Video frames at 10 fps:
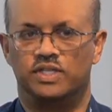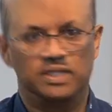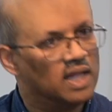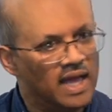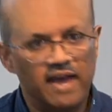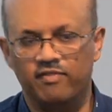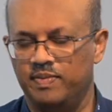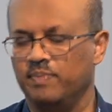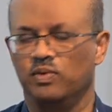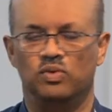We still
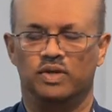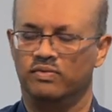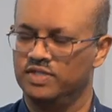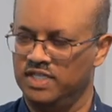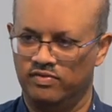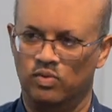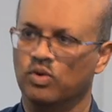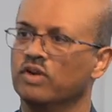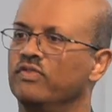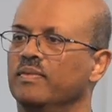have people who can receive a
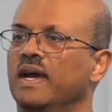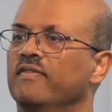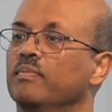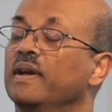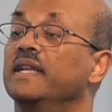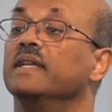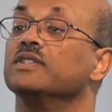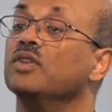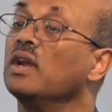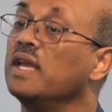word from heaven, but it
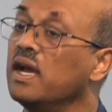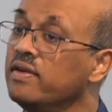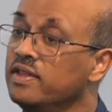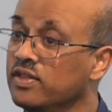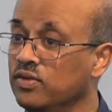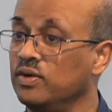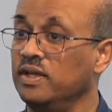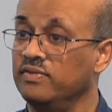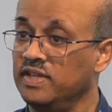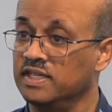does not carry the
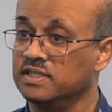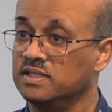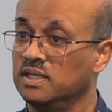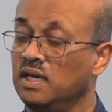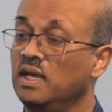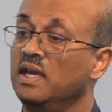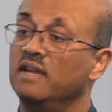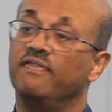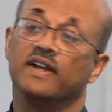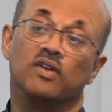authority of this.
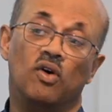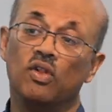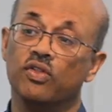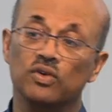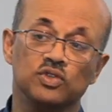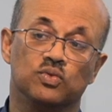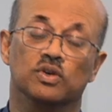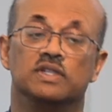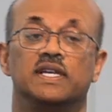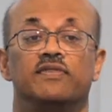In fact, all those
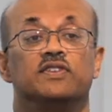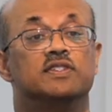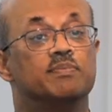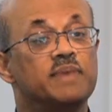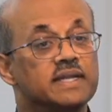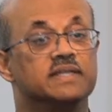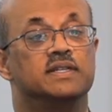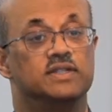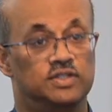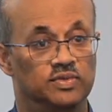words have to
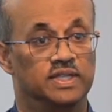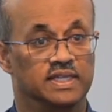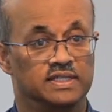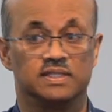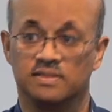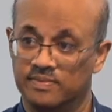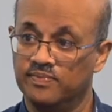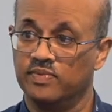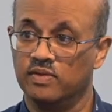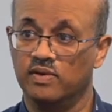submit to this,
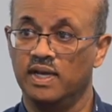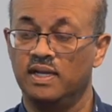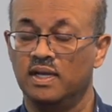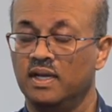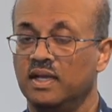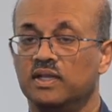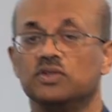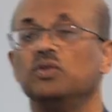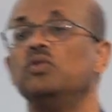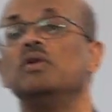right?
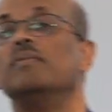So